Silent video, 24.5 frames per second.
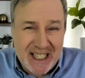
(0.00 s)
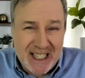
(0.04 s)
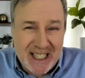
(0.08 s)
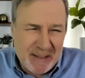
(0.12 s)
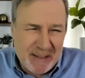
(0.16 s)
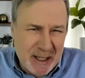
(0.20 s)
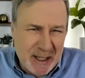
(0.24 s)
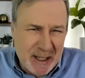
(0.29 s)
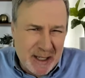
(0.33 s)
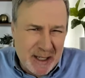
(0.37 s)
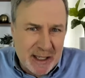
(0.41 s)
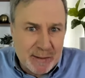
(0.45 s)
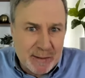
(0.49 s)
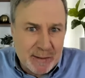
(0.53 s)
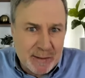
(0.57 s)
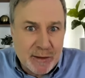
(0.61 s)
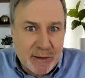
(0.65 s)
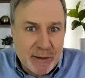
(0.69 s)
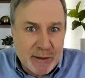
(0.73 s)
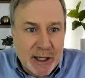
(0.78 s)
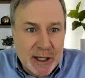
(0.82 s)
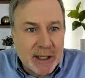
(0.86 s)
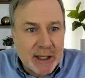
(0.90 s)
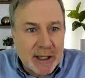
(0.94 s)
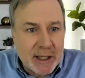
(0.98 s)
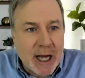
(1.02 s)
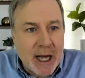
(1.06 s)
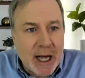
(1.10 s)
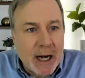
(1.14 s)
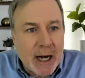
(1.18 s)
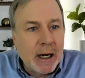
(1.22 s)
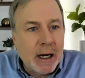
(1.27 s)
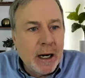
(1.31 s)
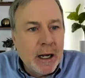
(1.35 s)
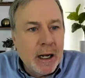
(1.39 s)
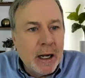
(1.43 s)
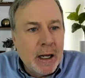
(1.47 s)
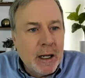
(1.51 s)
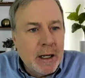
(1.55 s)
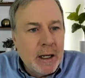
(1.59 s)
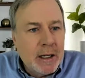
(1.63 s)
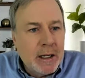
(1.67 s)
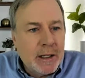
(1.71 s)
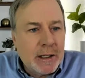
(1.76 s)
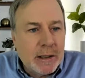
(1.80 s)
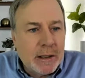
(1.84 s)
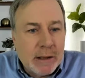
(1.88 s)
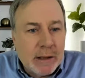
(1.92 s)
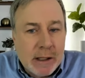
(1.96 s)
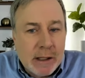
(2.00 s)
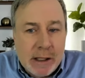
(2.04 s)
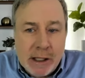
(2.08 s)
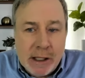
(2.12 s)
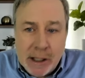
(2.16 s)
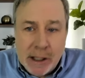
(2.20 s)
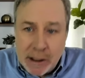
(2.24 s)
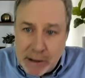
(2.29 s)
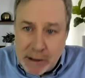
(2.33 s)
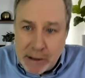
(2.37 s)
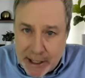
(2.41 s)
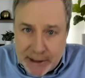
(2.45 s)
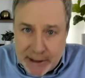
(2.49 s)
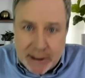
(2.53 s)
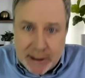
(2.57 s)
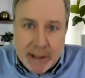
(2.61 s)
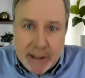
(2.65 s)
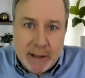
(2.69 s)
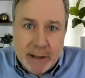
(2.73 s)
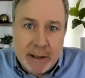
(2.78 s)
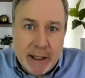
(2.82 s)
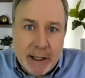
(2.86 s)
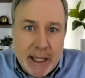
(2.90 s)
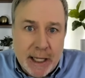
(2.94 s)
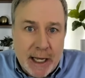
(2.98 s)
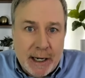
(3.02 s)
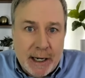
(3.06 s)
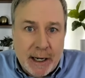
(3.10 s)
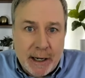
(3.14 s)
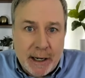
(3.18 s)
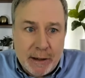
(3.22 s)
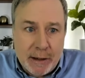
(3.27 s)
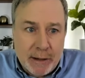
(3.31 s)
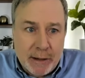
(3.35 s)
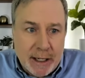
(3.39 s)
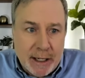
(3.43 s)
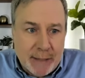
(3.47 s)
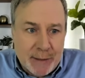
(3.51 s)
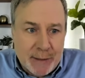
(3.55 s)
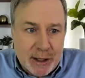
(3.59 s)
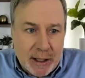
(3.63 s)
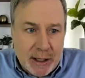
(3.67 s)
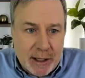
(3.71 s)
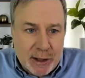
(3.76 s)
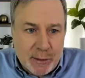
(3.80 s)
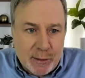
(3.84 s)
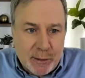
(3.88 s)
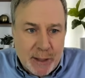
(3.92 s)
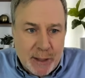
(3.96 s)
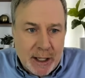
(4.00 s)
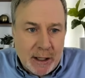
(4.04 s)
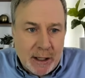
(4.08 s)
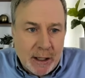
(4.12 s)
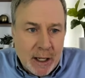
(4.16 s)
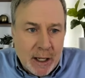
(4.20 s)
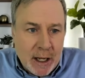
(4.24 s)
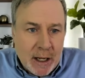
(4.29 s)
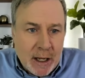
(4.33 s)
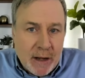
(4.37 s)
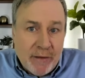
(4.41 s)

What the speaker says: Tends to move stocks higher. So congrats on owning that. I own Amazon as well.